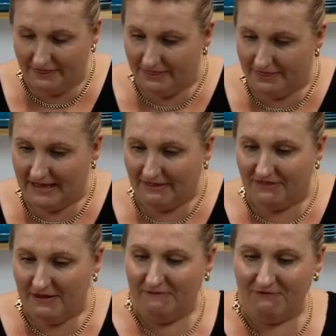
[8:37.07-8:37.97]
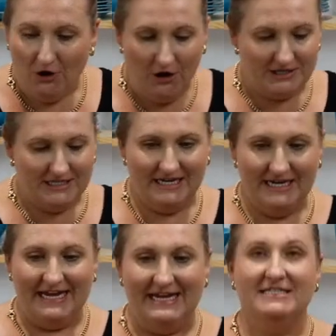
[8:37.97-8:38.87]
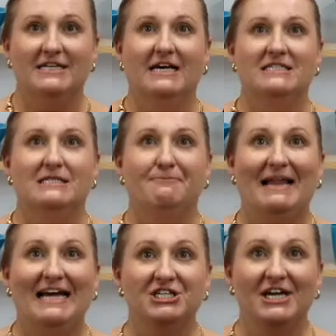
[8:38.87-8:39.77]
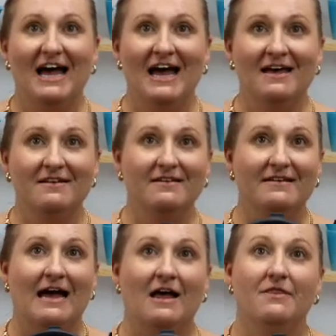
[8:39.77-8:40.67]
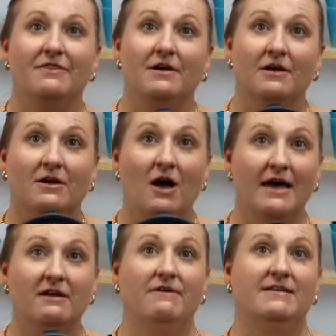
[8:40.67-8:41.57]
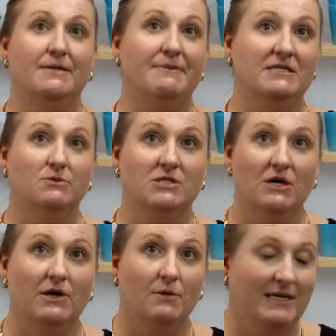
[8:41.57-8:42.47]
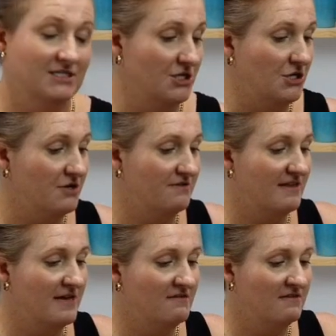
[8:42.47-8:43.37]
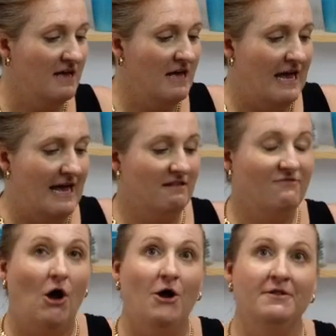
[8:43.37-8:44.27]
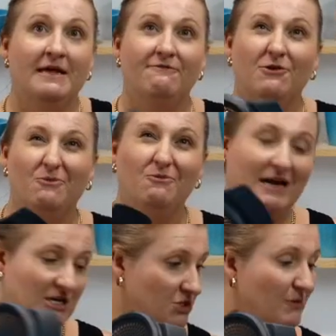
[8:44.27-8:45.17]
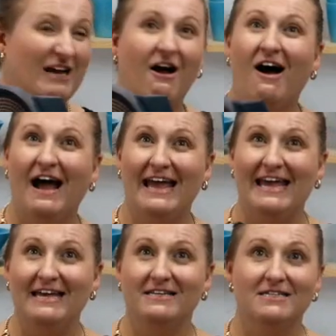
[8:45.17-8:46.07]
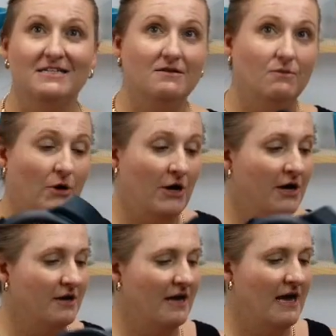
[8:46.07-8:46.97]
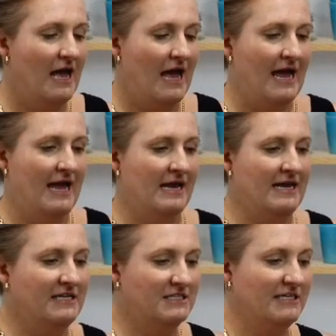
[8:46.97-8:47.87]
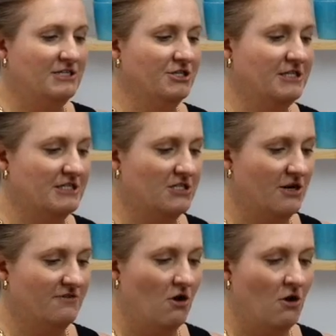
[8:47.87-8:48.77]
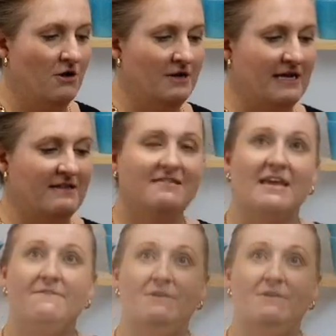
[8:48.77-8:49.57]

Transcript: The other thing we've got is a splash guard. Now, the guided recipes will tell you when to use this. It's only for when you're doing high heat work, and it literally just goes on instead of your